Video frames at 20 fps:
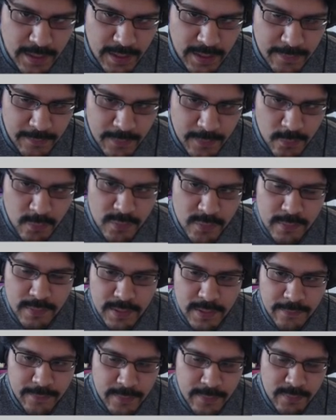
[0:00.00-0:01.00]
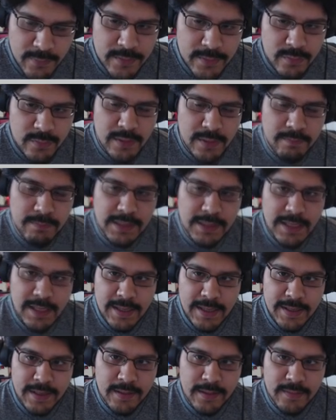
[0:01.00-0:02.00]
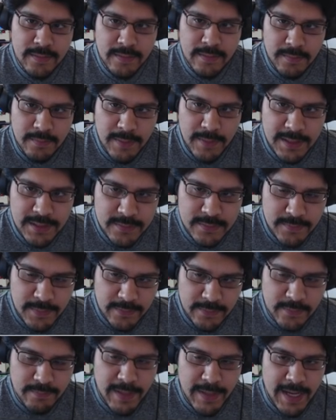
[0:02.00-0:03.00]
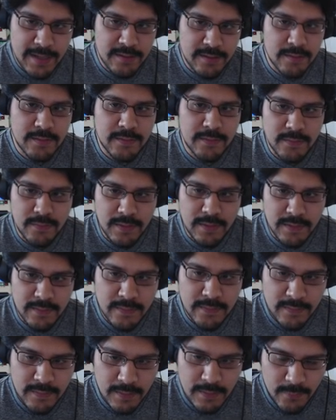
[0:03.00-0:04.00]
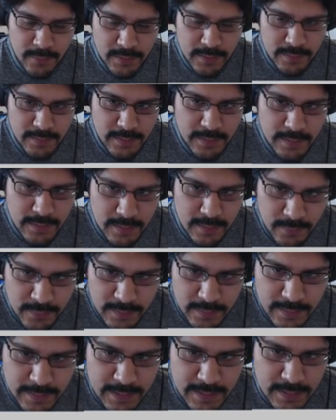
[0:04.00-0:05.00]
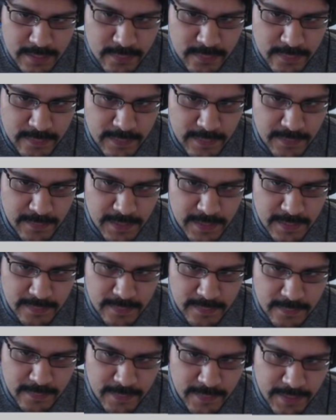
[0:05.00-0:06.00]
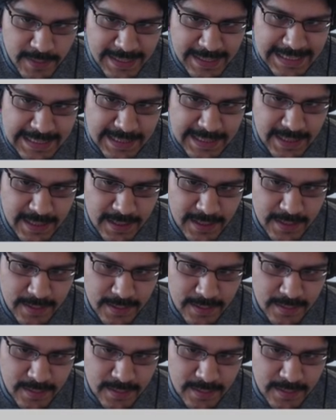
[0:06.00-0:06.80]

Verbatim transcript: And if we were to apply the MeshMixer pattern to this, it wouldn't look that interesting because it's very clean